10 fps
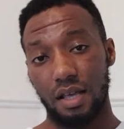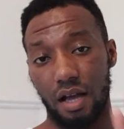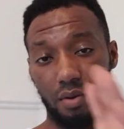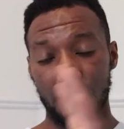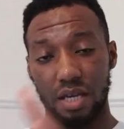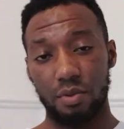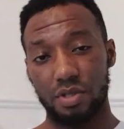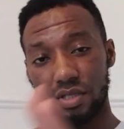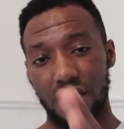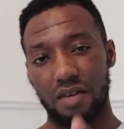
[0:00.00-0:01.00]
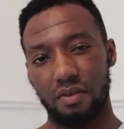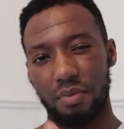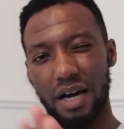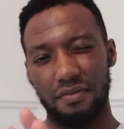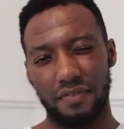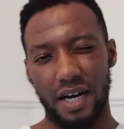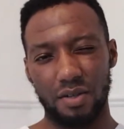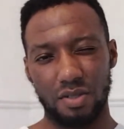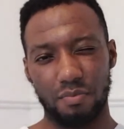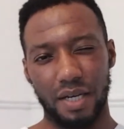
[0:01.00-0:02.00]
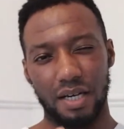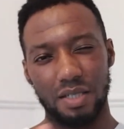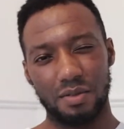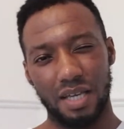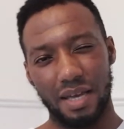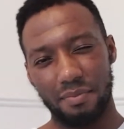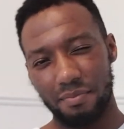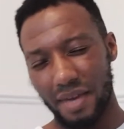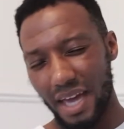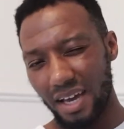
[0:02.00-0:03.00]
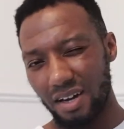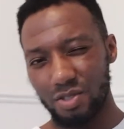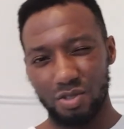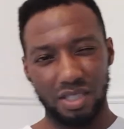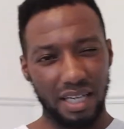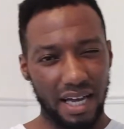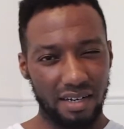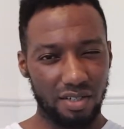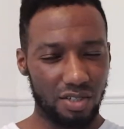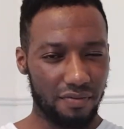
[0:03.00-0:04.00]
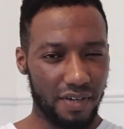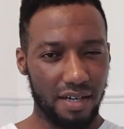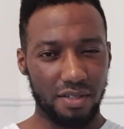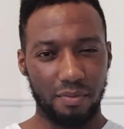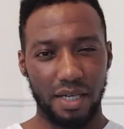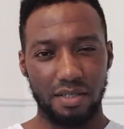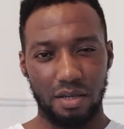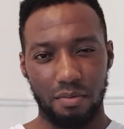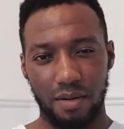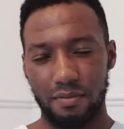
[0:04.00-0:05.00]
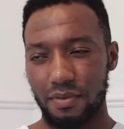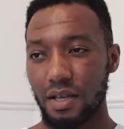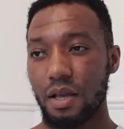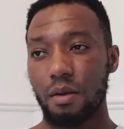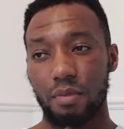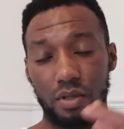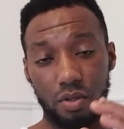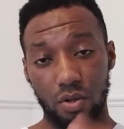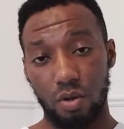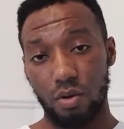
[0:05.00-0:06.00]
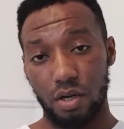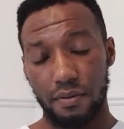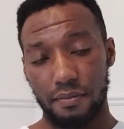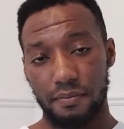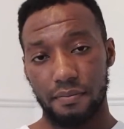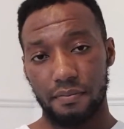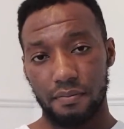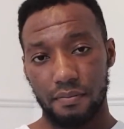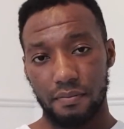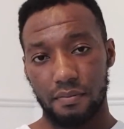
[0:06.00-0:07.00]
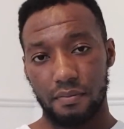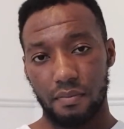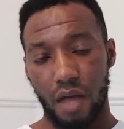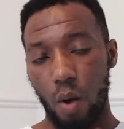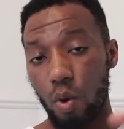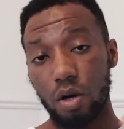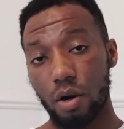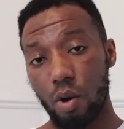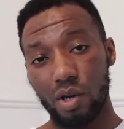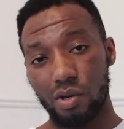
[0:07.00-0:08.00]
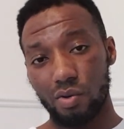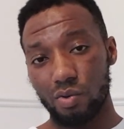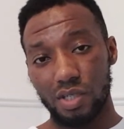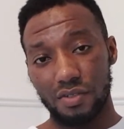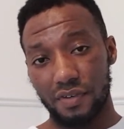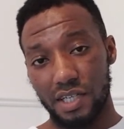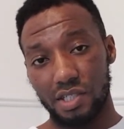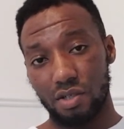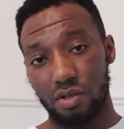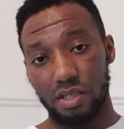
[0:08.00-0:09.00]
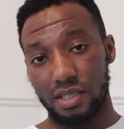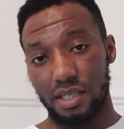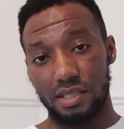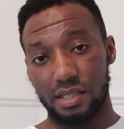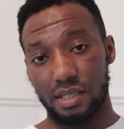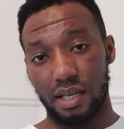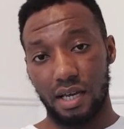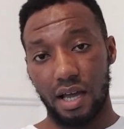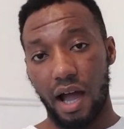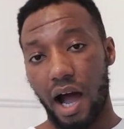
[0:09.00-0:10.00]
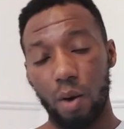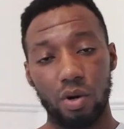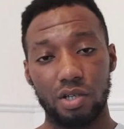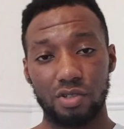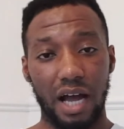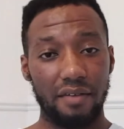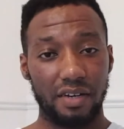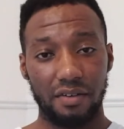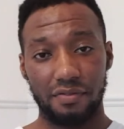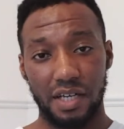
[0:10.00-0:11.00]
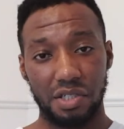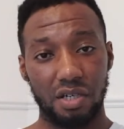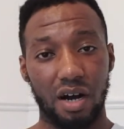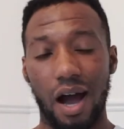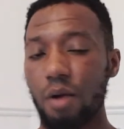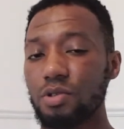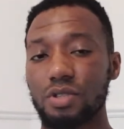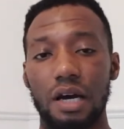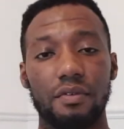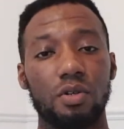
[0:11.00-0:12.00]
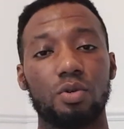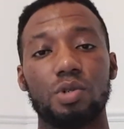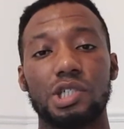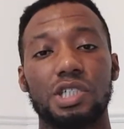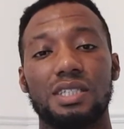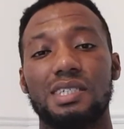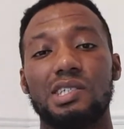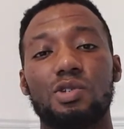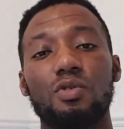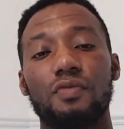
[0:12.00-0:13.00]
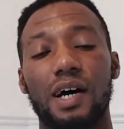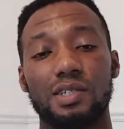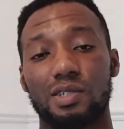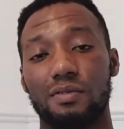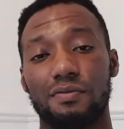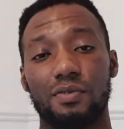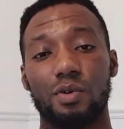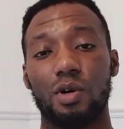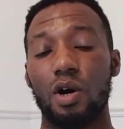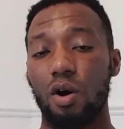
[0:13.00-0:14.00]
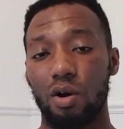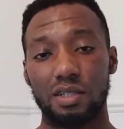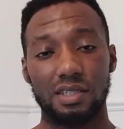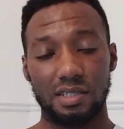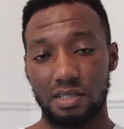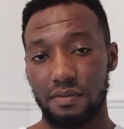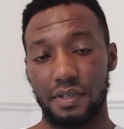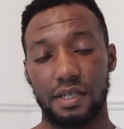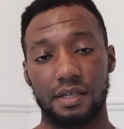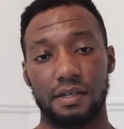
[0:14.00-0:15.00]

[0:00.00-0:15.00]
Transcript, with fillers: I was able to save about a thousand pounds, eight hundred, nine hundred, thousand pounds a month. But you know what? I wasn't going on all these flashy holidays and that. I want to drive in a flashy car. I was driving a shitty 2004 Honda Civic.